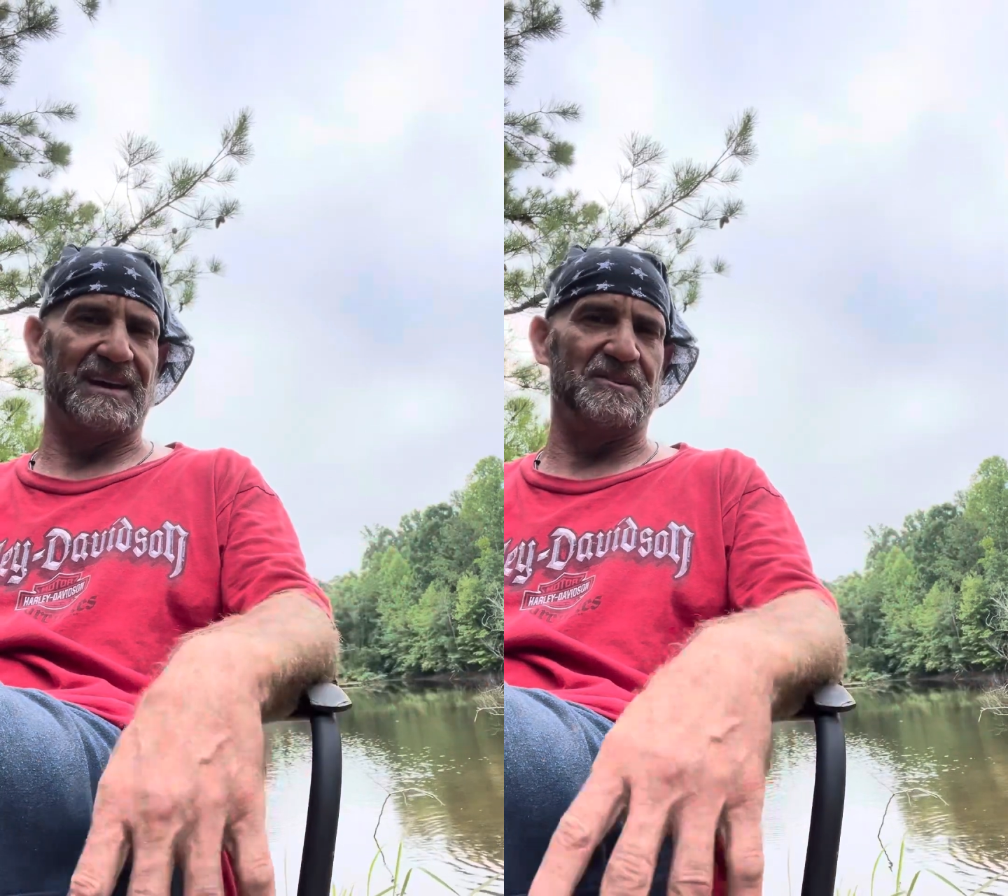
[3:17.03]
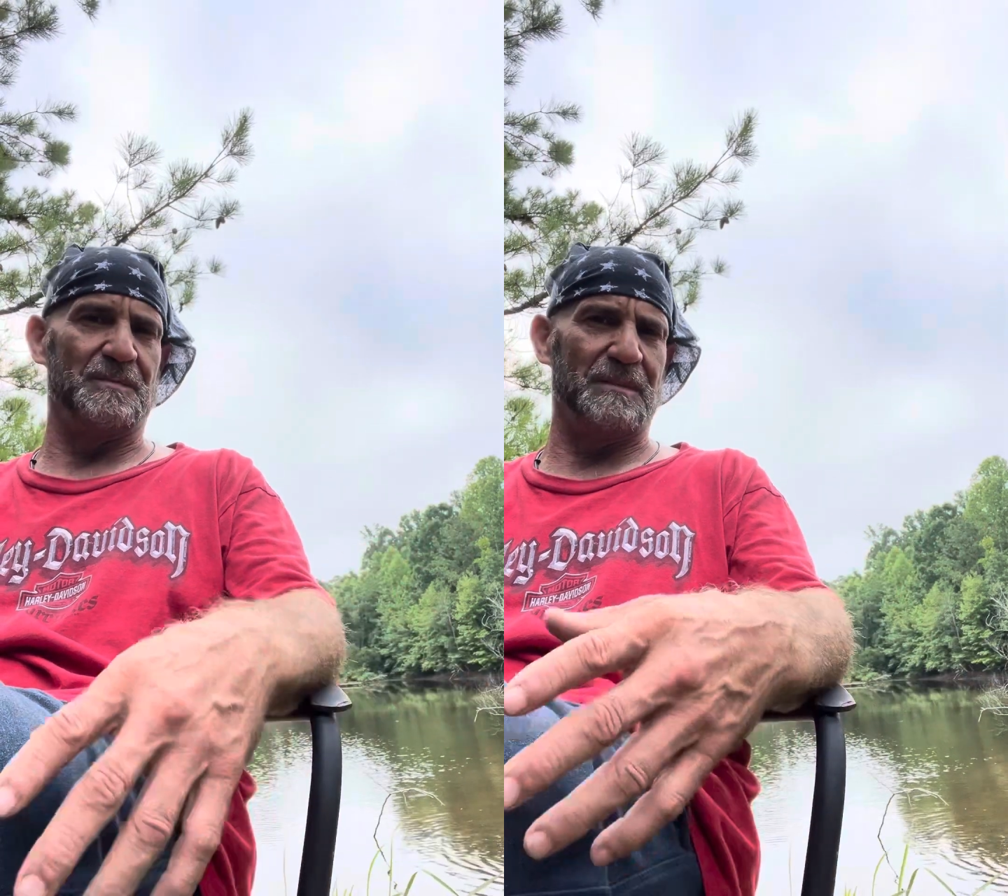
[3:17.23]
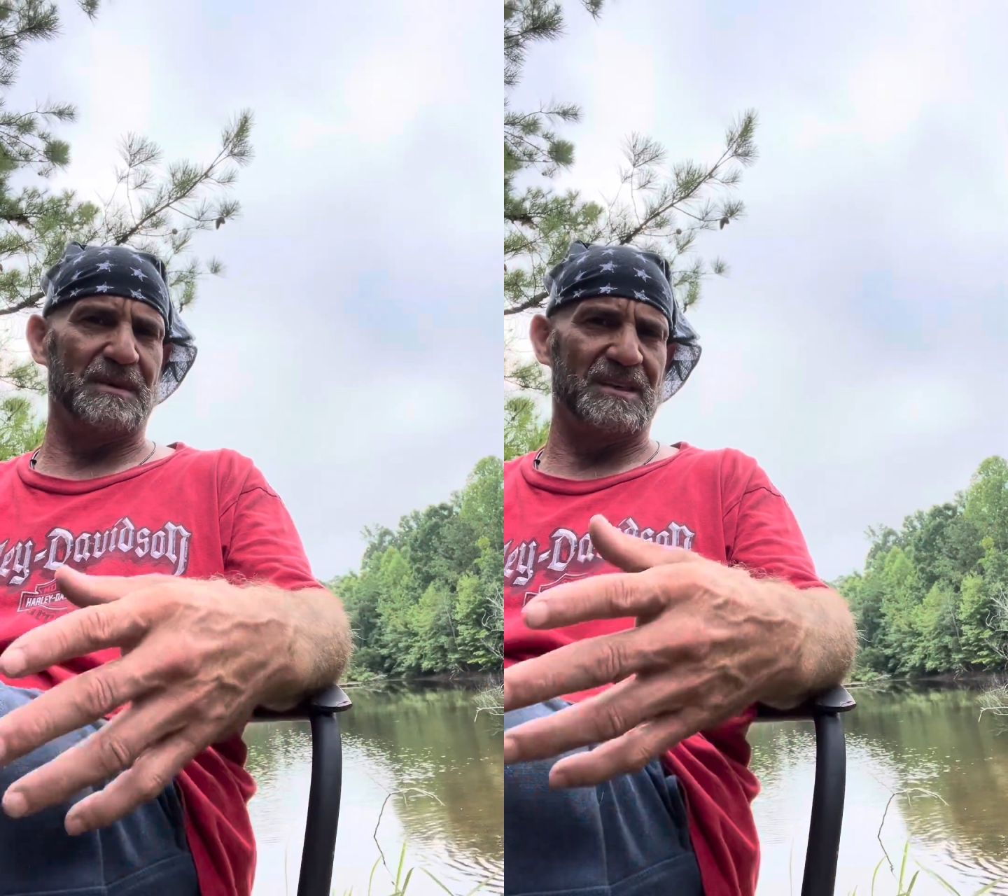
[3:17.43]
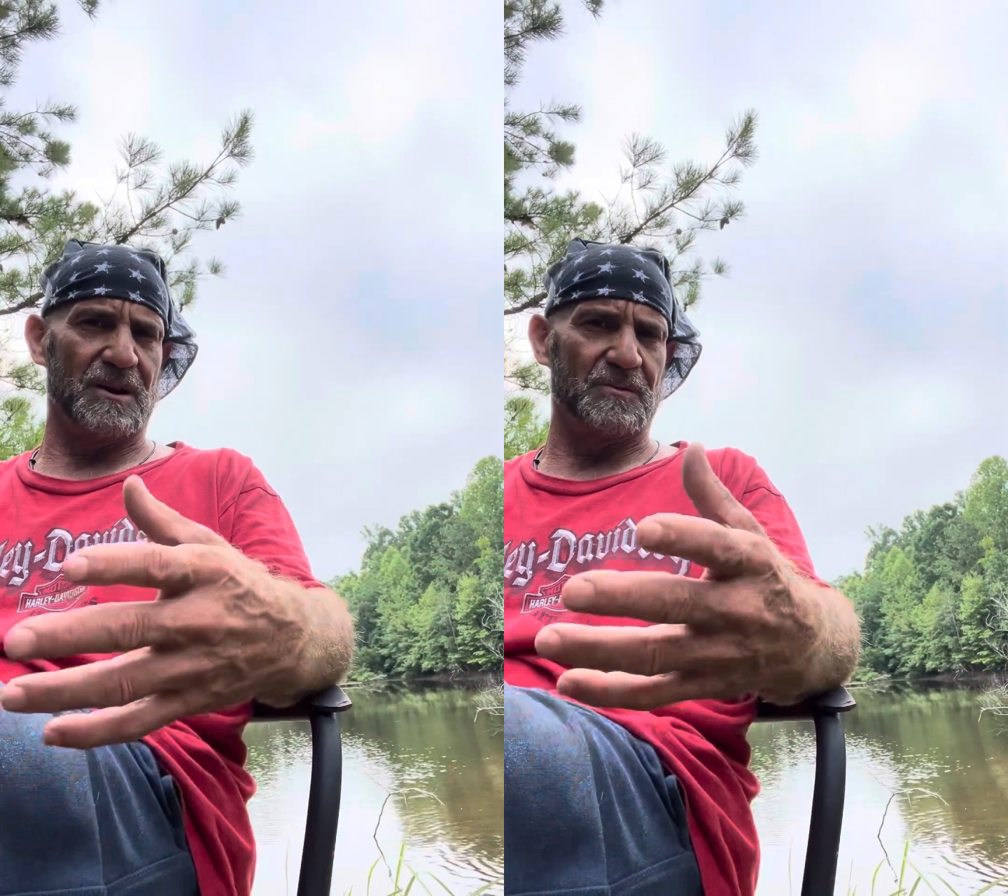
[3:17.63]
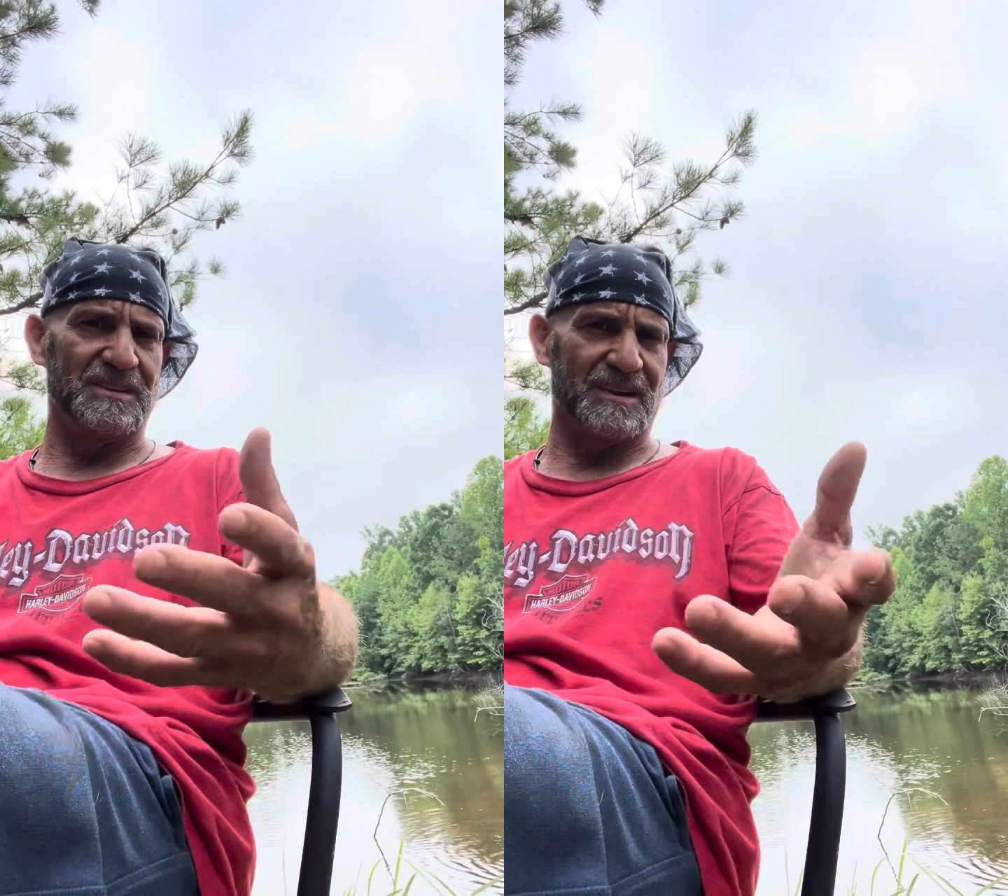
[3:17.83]
You may be the
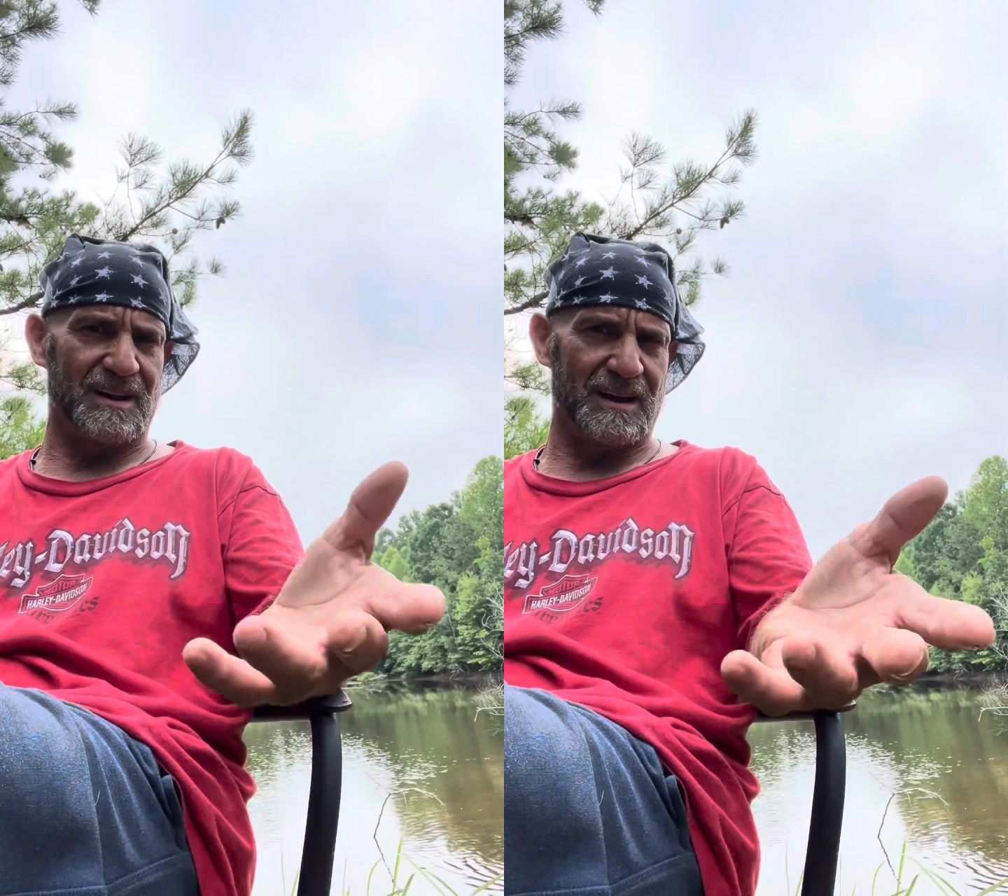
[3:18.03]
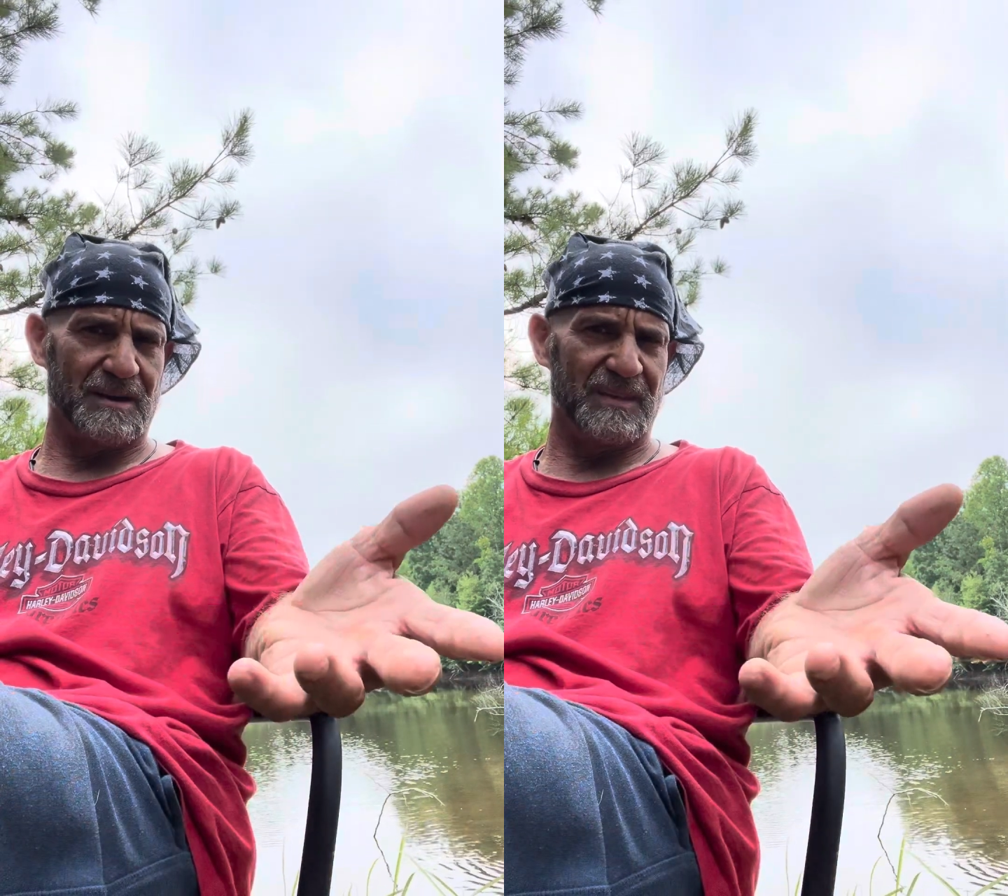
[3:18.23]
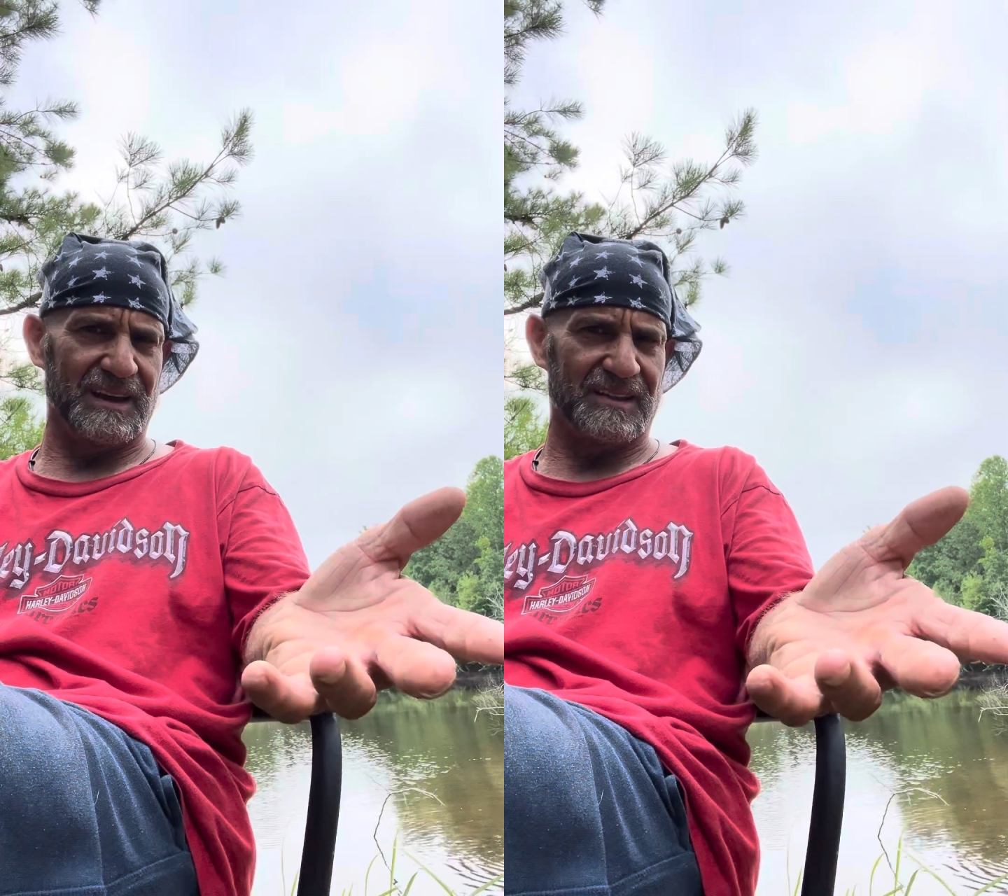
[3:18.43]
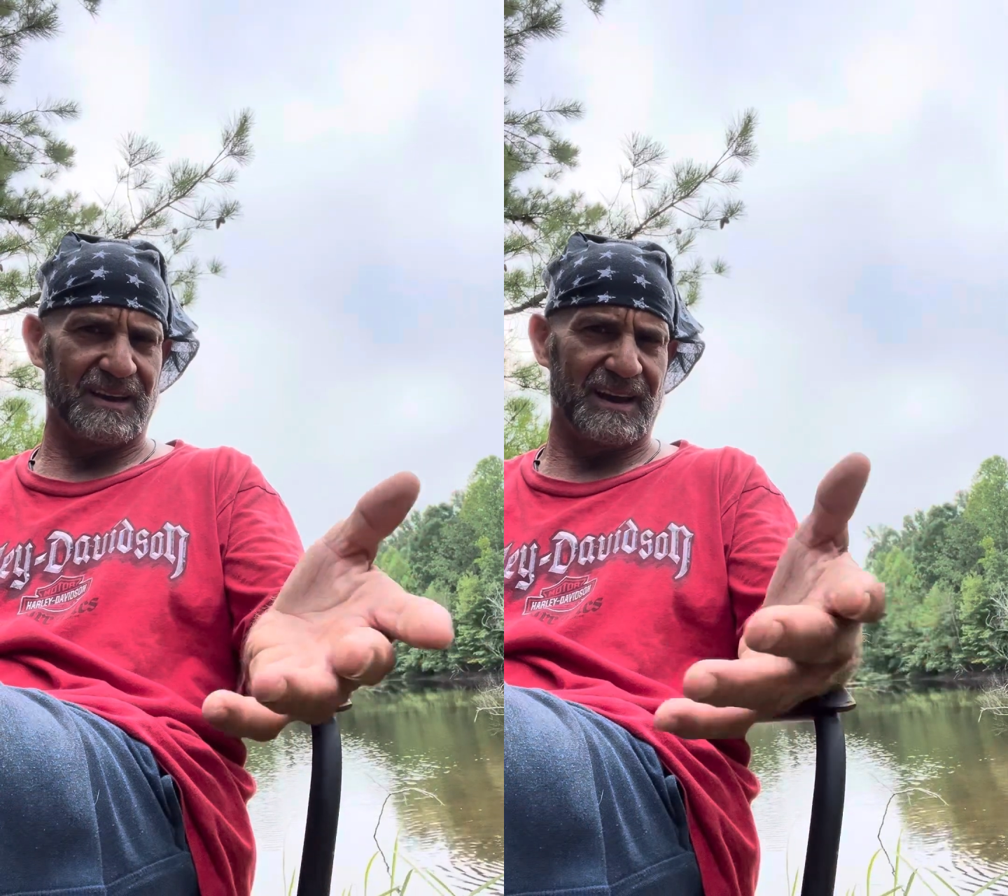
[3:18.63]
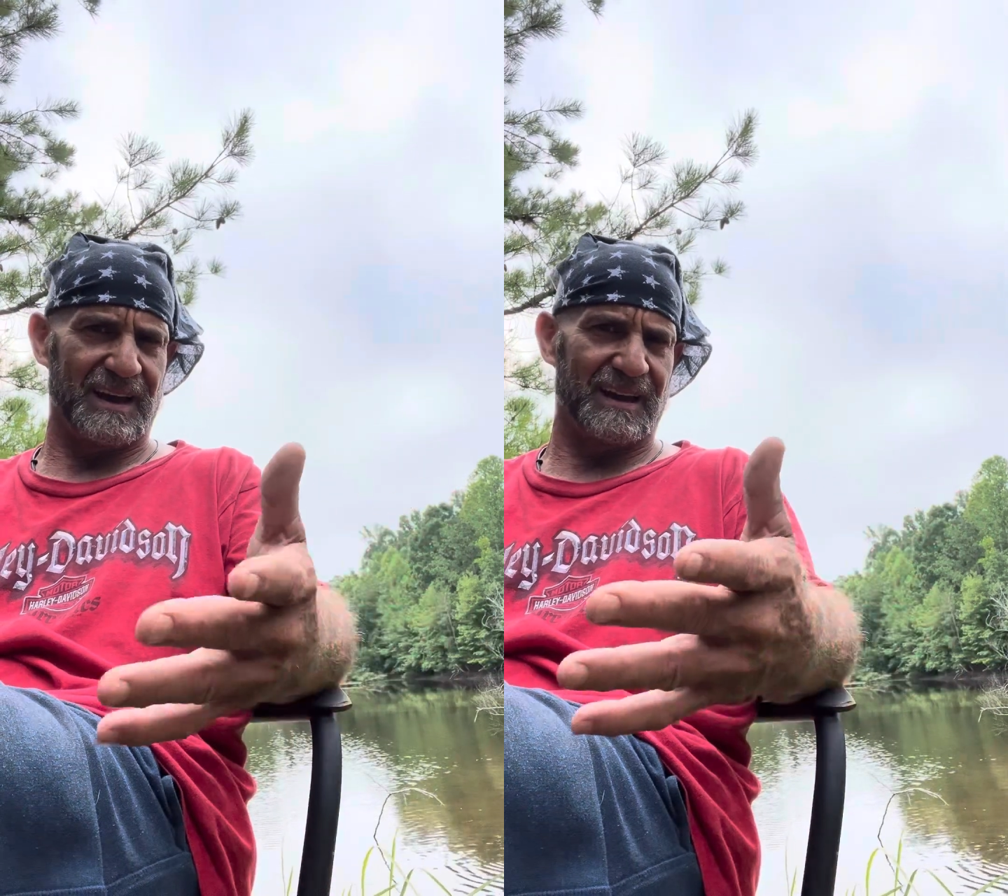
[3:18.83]
only time they get
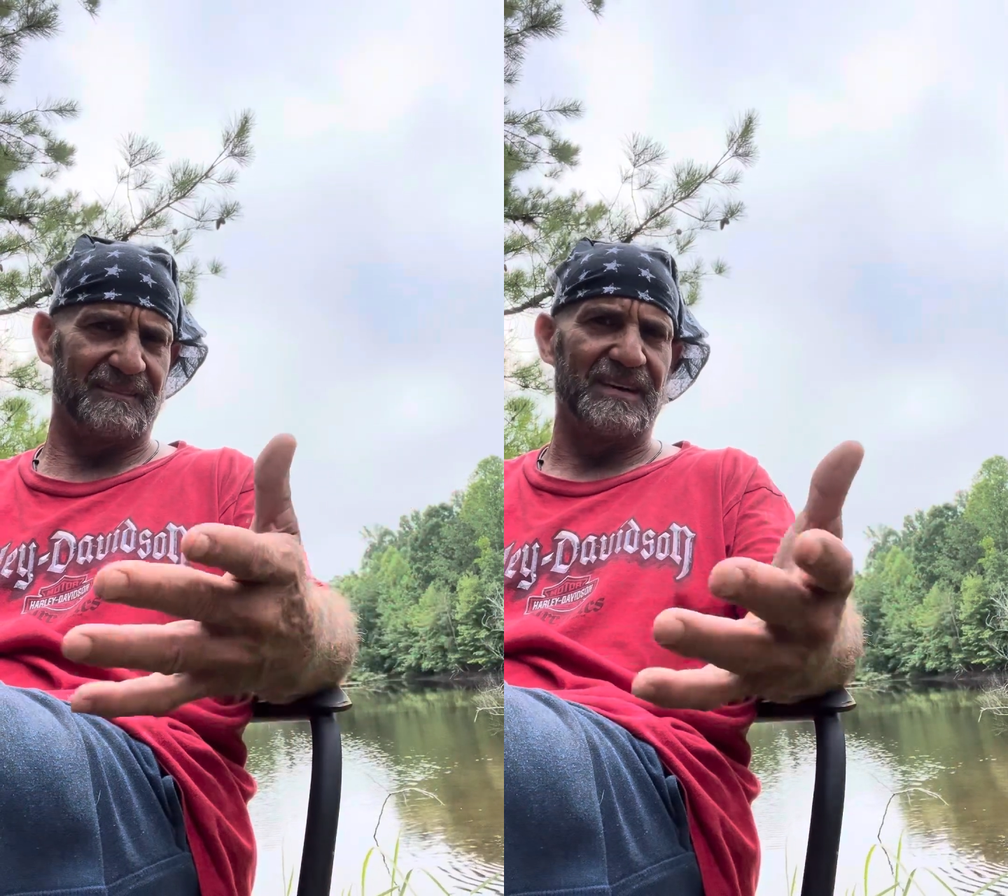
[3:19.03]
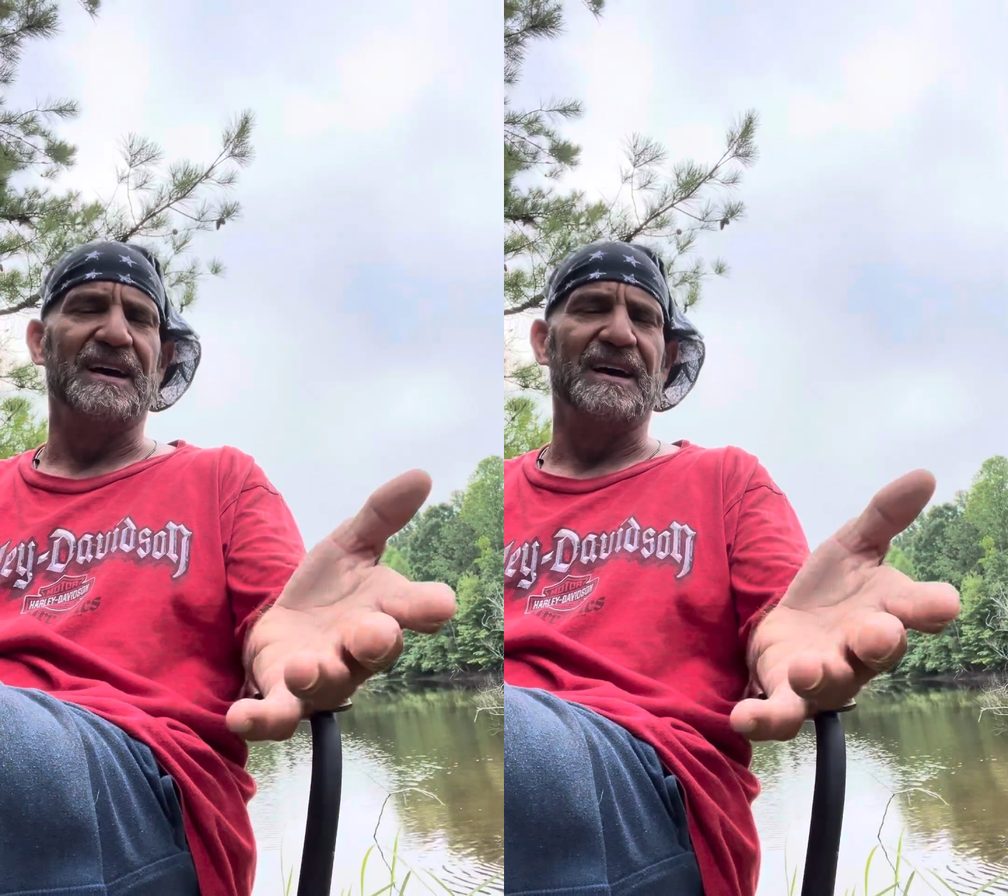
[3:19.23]
to have